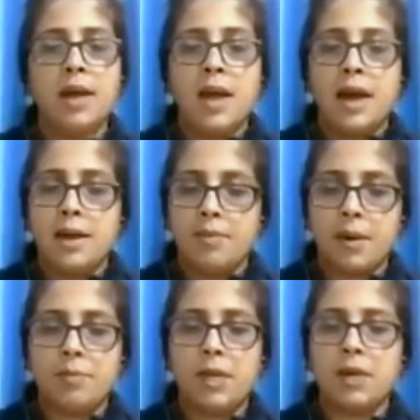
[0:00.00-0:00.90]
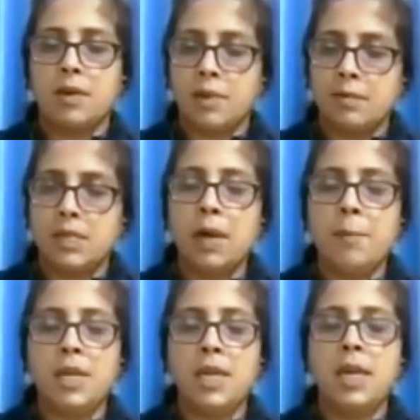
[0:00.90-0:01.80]
and from
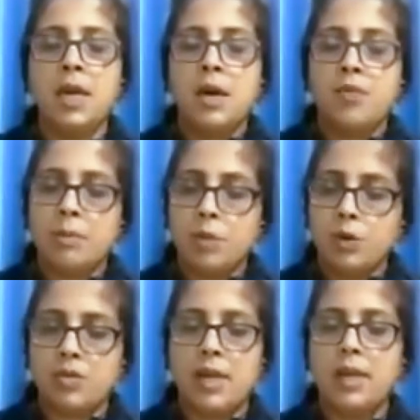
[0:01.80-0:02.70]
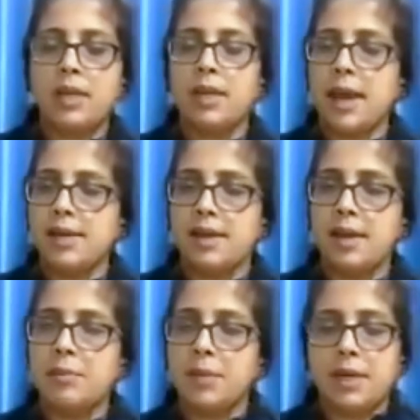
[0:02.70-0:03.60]
Germany, from New Zealand,
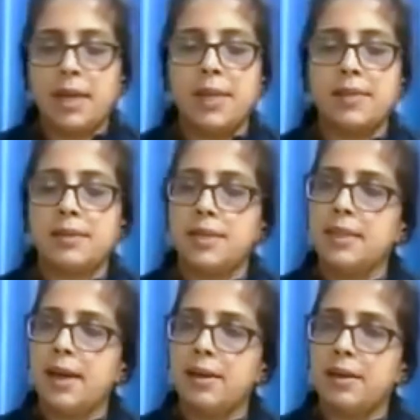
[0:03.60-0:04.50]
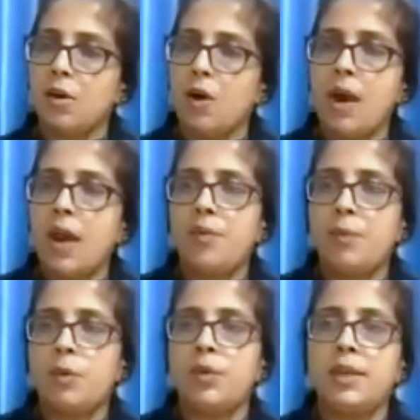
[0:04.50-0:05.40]
Angela Merkel and Jacinda Ardern, all have
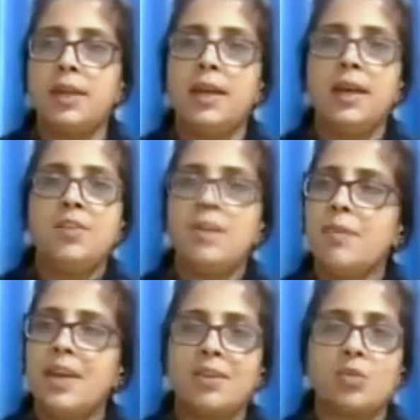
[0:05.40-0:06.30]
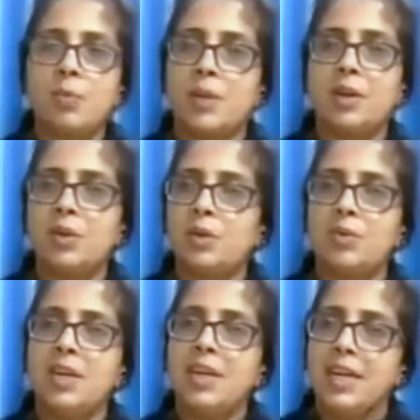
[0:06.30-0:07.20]
proved that women are
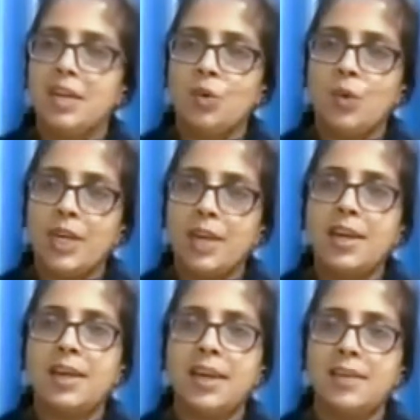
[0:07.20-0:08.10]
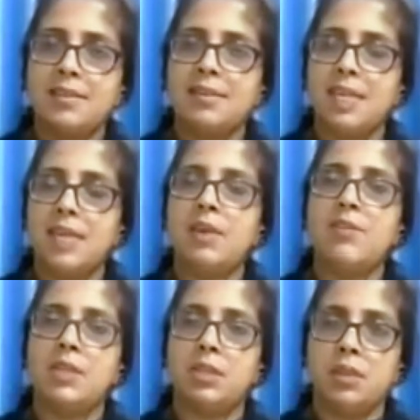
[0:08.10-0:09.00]
superheroes during any crisis, even
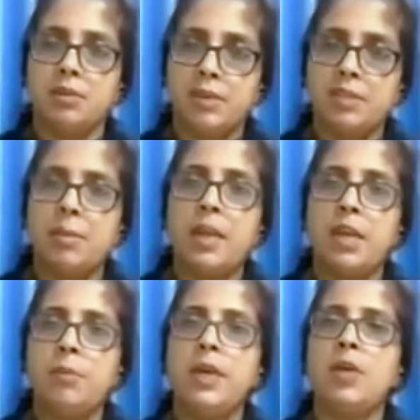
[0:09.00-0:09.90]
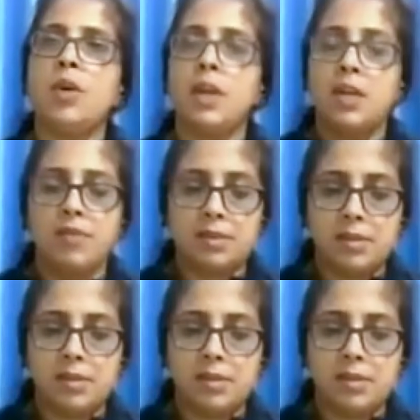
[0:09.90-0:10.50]
with a visible enemy or an invisible